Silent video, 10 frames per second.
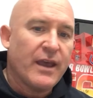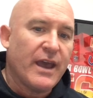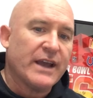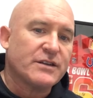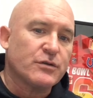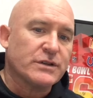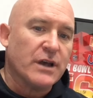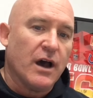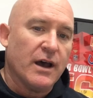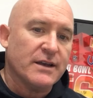
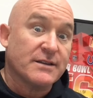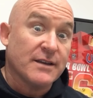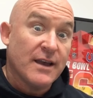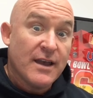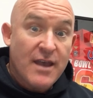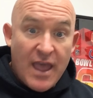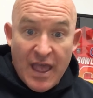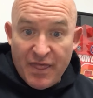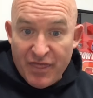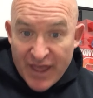Exercise,
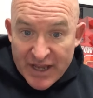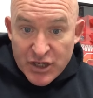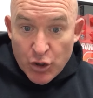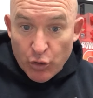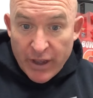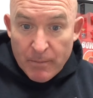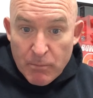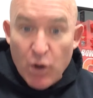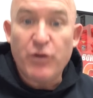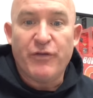and then you'll get
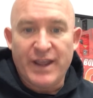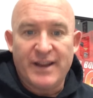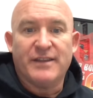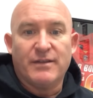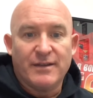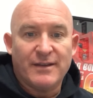motivated.